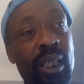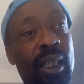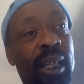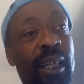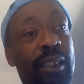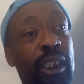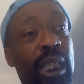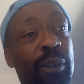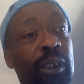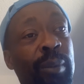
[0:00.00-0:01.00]
Uh, so
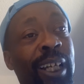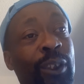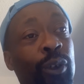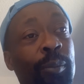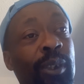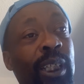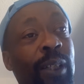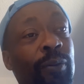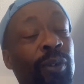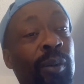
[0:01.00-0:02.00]
there was a major
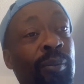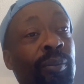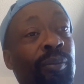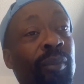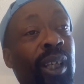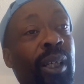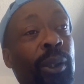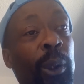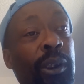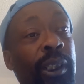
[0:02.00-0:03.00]
uptick from
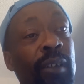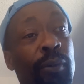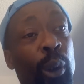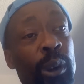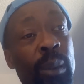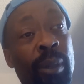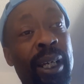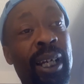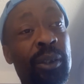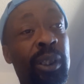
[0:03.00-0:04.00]
13 to 14 by
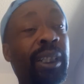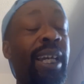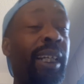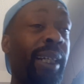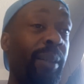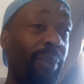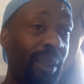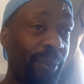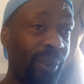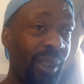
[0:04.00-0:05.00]
889
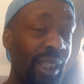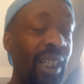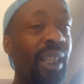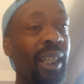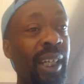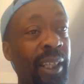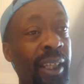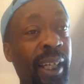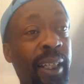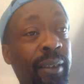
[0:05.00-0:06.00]
people. And
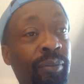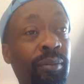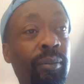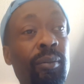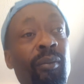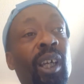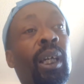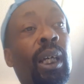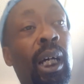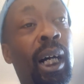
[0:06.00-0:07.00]
then
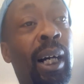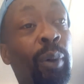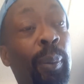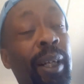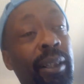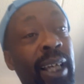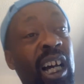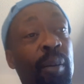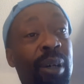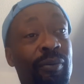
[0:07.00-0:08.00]
uh, we went
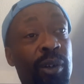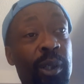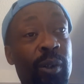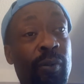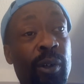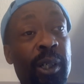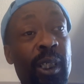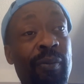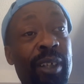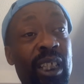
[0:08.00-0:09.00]
down by 400,
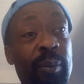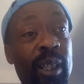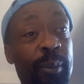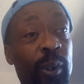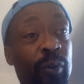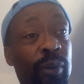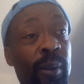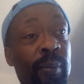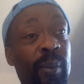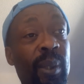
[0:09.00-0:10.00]
450 people
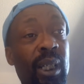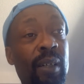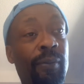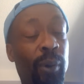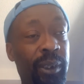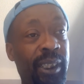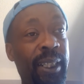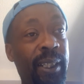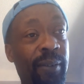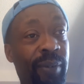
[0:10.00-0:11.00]
from
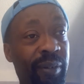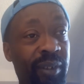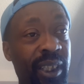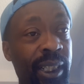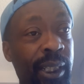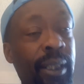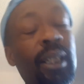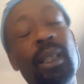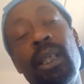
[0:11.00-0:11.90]
14 to 15.